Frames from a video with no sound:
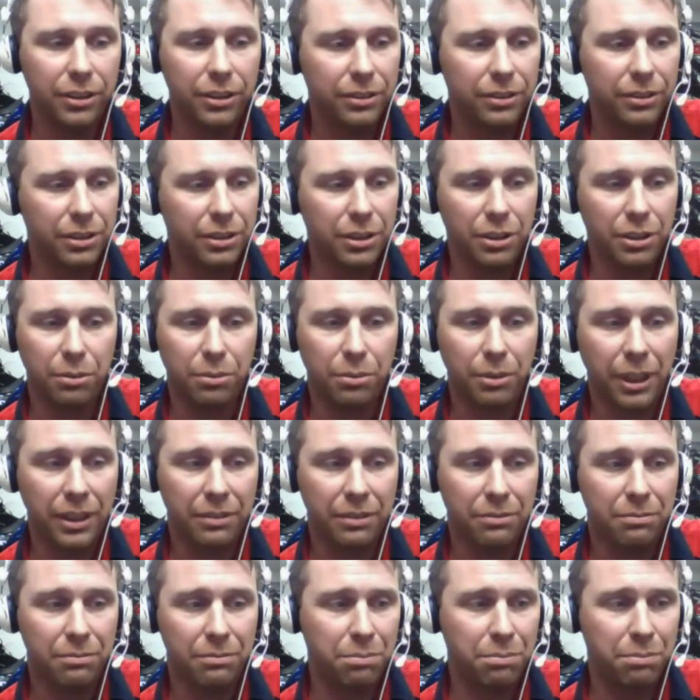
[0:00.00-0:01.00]

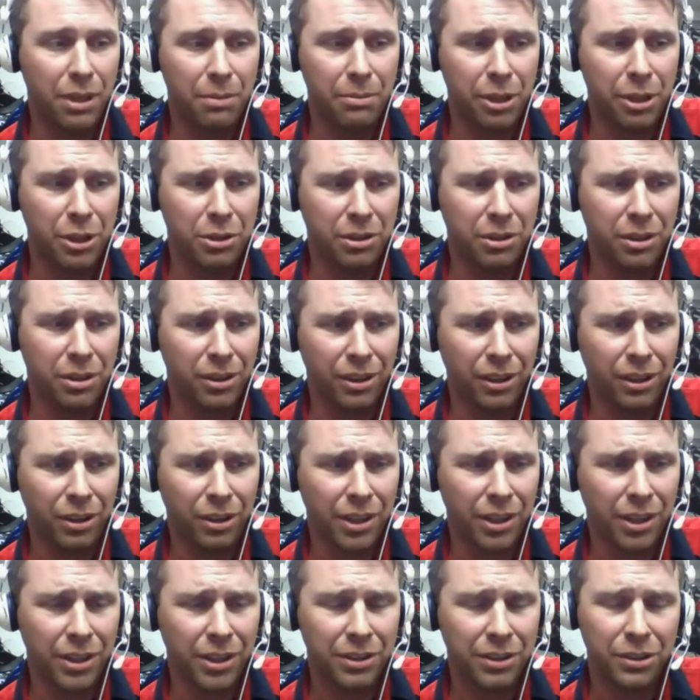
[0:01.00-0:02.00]
I bought my trailer
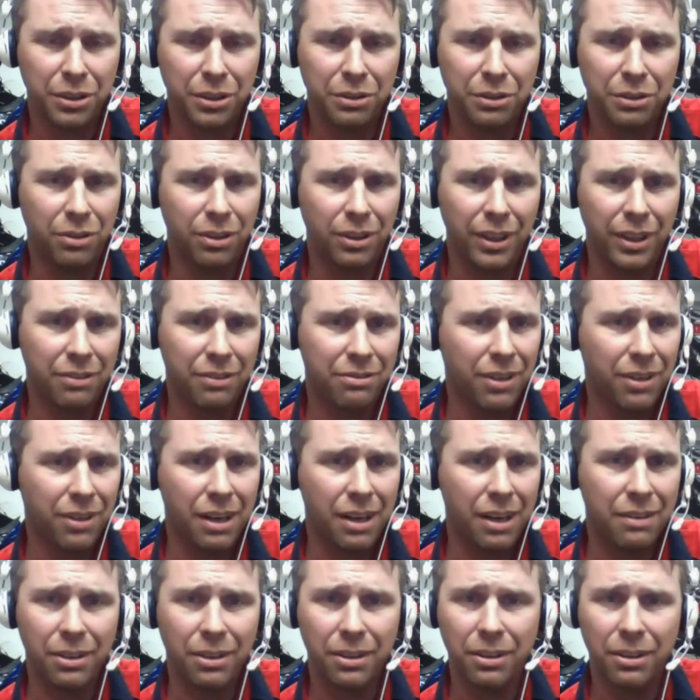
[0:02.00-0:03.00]
on Craigslist for like
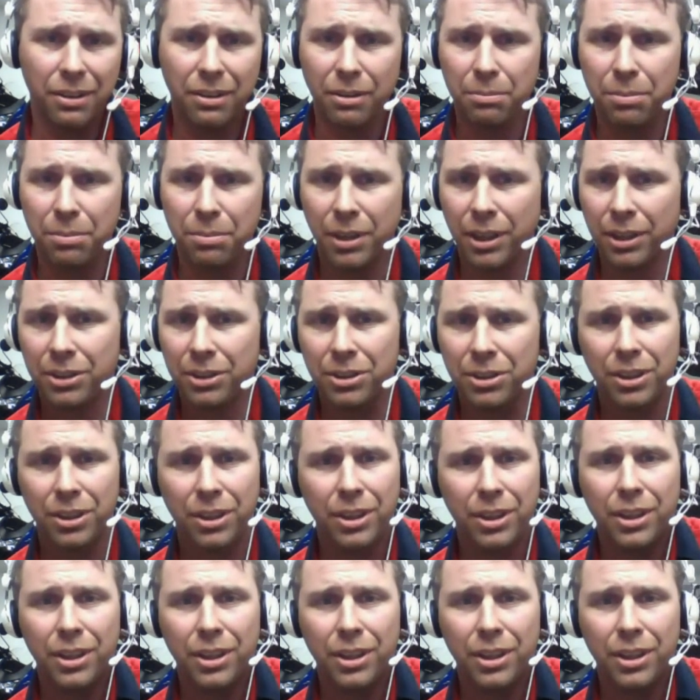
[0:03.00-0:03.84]
$500,